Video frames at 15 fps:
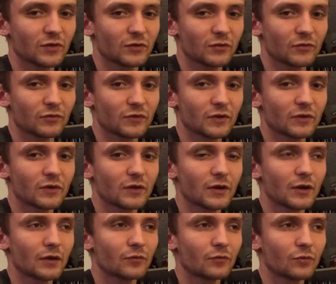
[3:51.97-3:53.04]
They were very
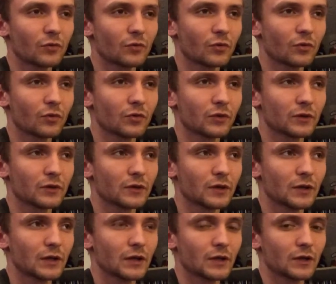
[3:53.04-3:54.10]
uh, rural and,
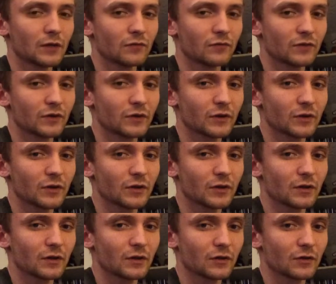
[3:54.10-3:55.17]
and very,
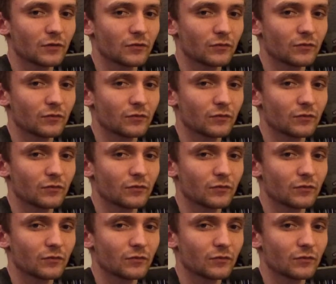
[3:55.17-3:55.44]
you know,